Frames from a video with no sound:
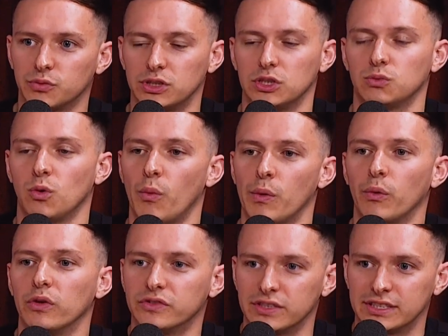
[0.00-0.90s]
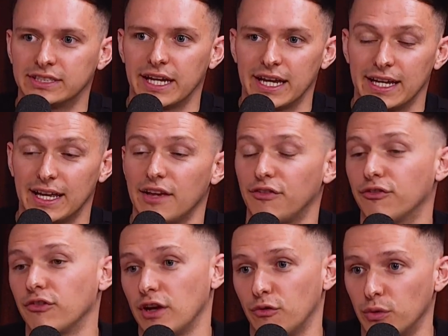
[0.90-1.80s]
which is what we want to see
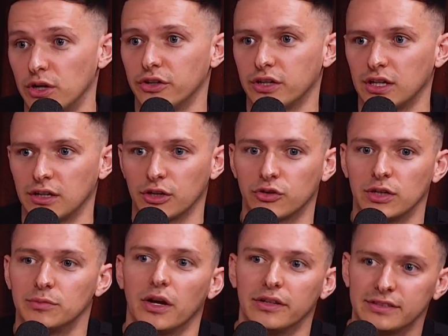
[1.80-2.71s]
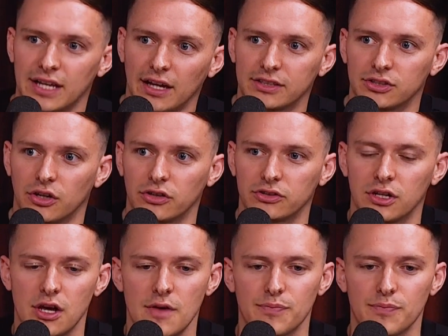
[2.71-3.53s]
if we're looking at crypto and tech stocks.